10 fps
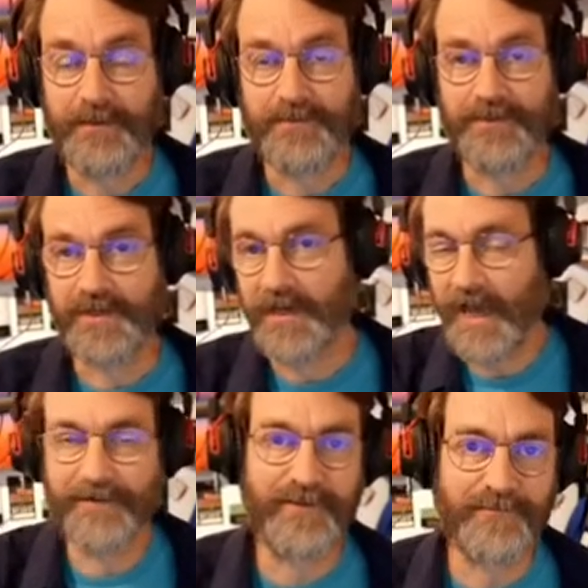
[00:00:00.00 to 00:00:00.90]
There's a
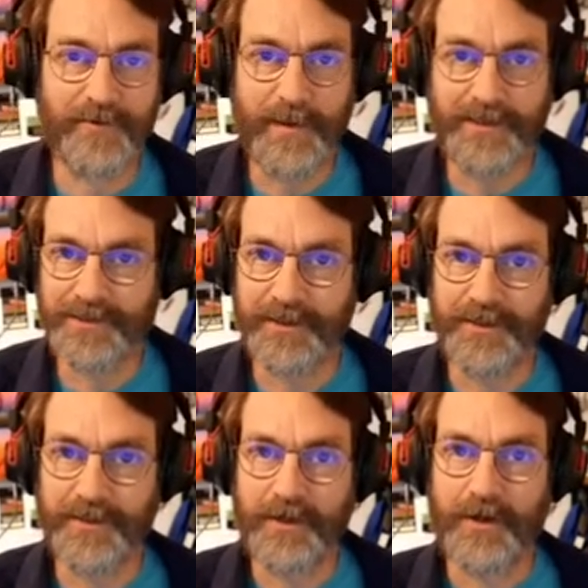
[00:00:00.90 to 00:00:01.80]
lot of
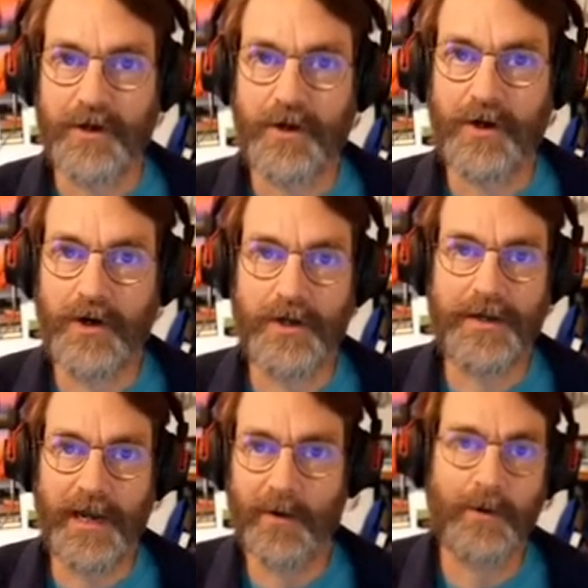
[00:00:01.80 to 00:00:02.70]
information on
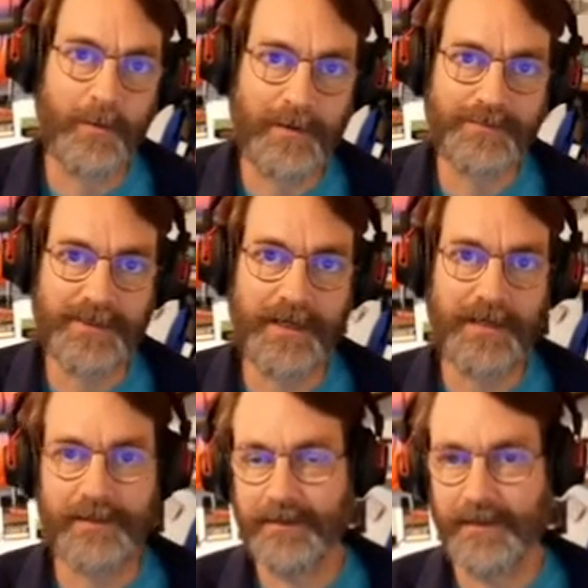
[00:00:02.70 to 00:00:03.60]
our
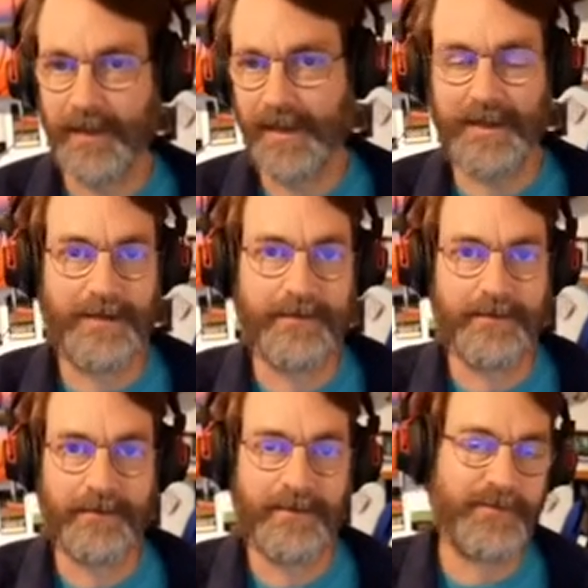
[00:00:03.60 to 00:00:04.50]
website and
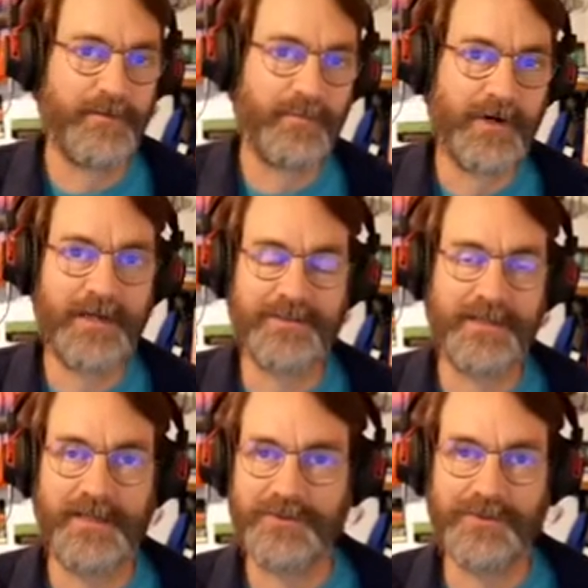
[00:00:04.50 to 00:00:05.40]
in the press
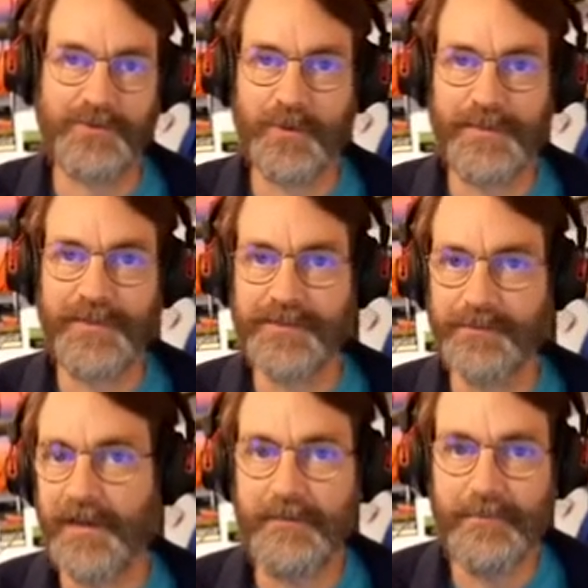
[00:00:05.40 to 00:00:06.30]
as to what this
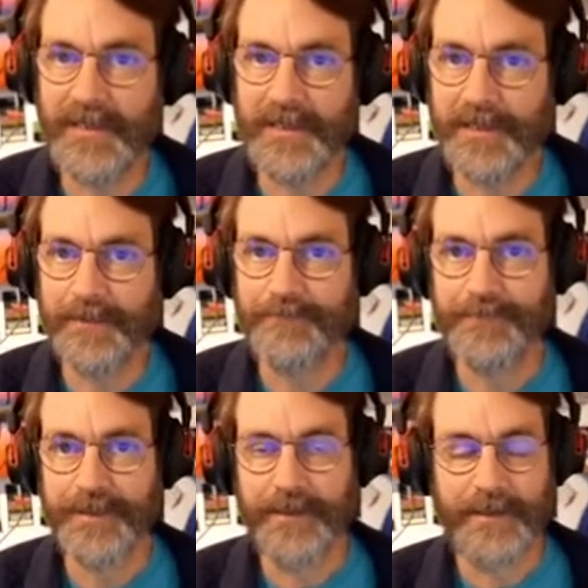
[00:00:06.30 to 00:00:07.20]
might mean,
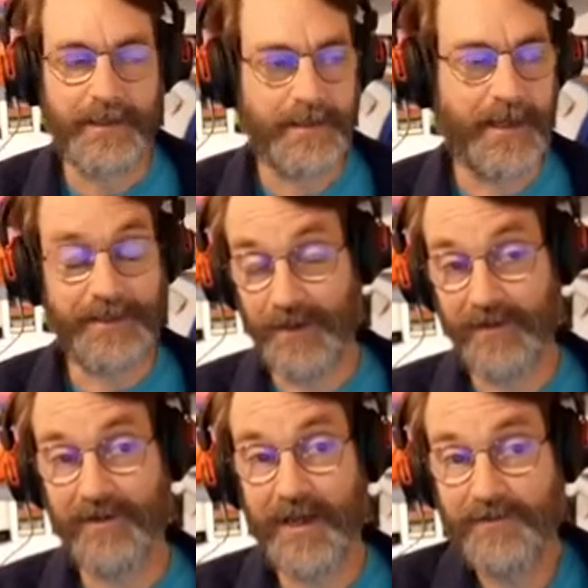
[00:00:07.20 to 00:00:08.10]
and you
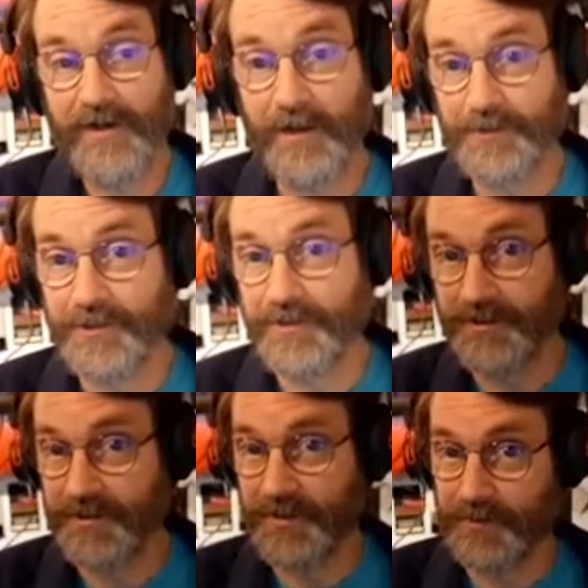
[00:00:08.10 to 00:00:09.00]
have a lot of
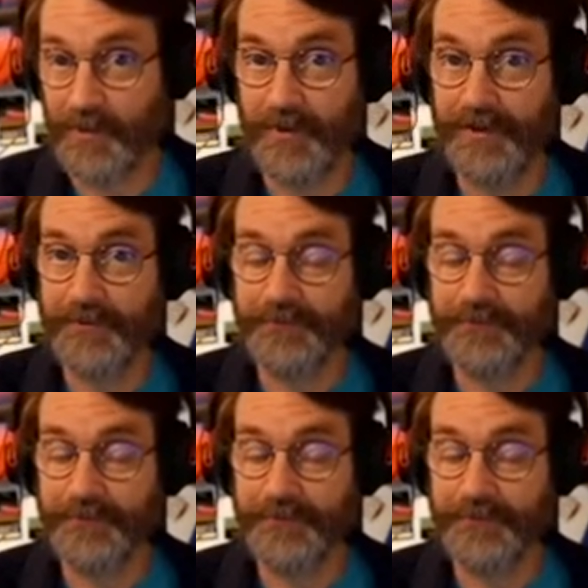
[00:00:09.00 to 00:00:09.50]
options at this point.